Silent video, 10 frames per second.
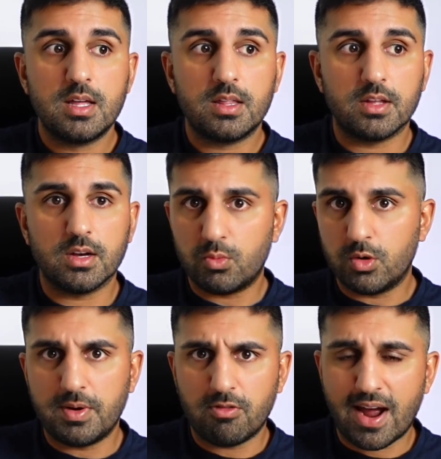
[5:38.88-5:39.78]
that would
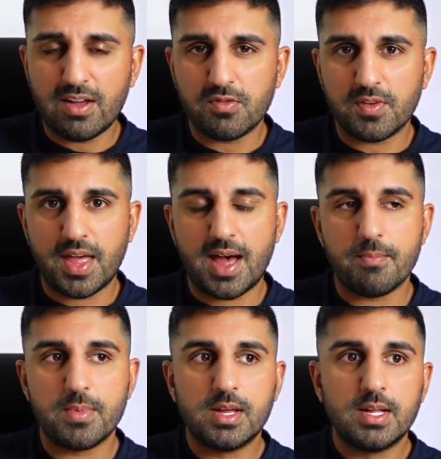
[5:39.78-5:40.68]
be right for them.
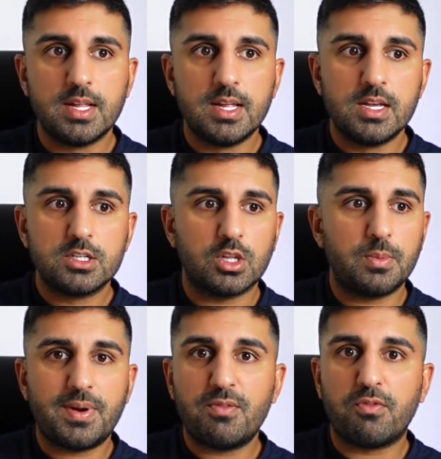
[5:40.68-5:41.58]
So they had
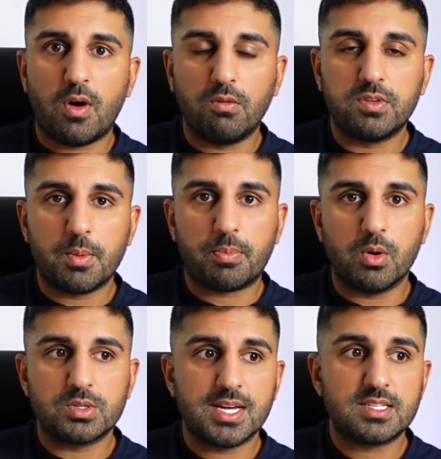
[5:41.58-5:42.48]
been involved in the
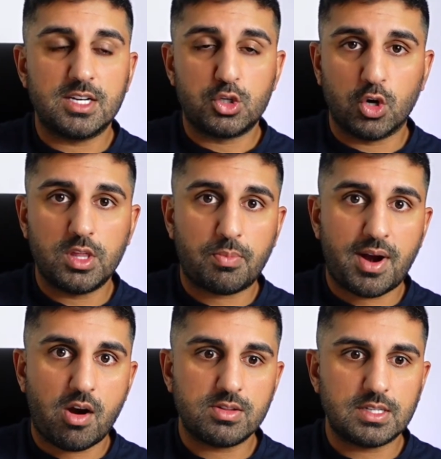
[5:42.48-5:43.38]
process, they joined the
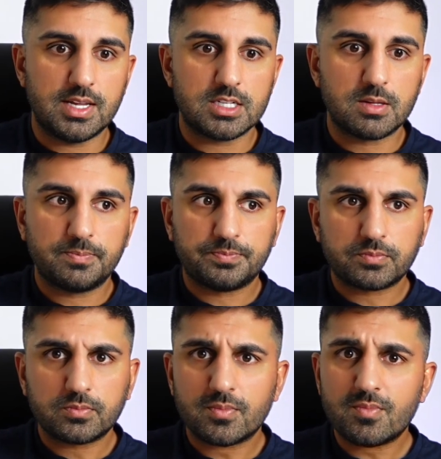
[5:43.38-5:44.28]
priority list,
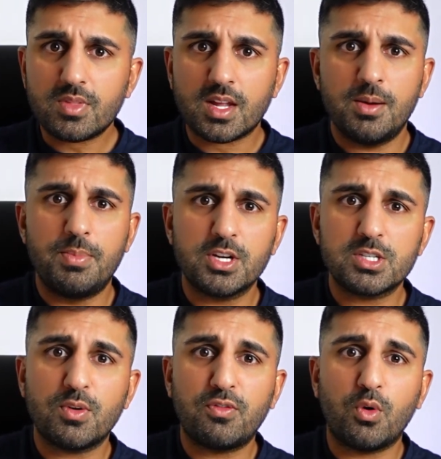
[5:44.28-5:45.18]
and because
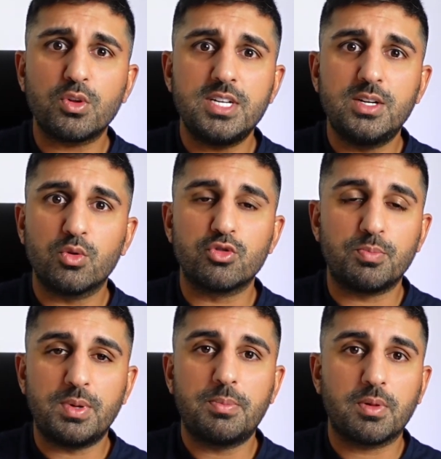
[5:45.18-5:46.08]
there were 1,400
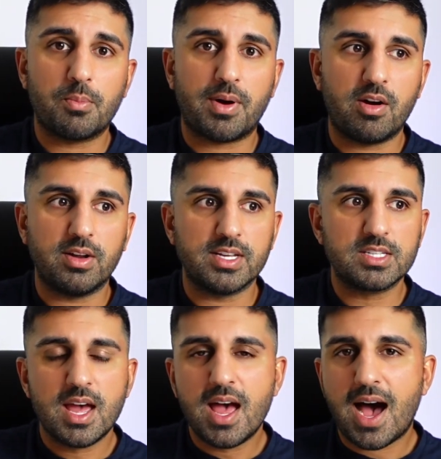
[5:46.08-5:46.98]
people on the priority list,
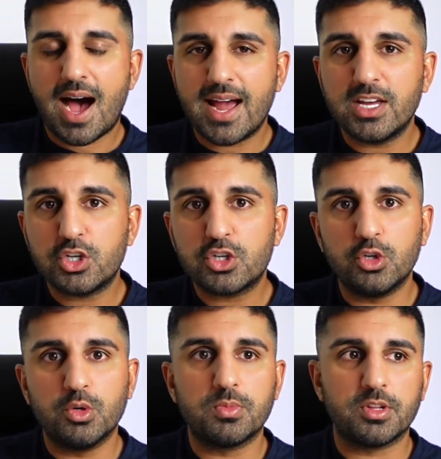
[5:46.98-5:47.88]
I
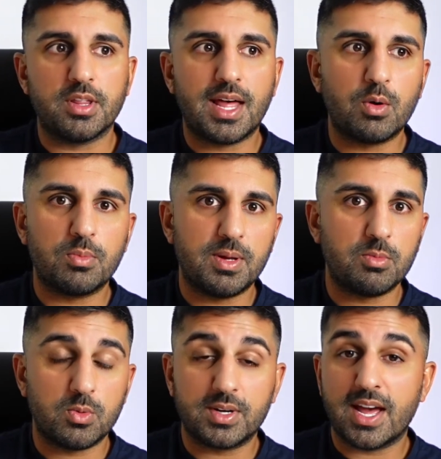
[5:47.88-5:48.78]
assumed that that would mean
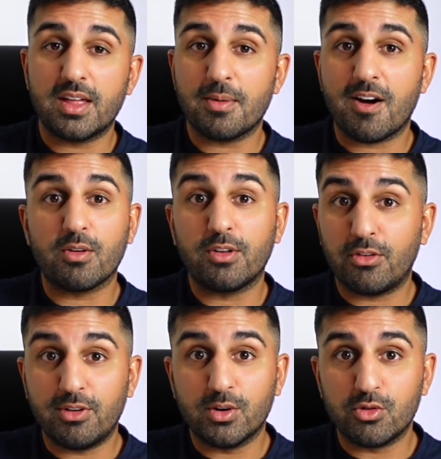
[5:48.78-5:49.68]
we would get around
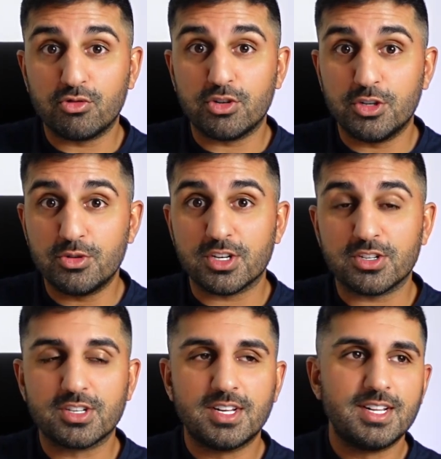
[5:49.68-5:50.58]
300 users.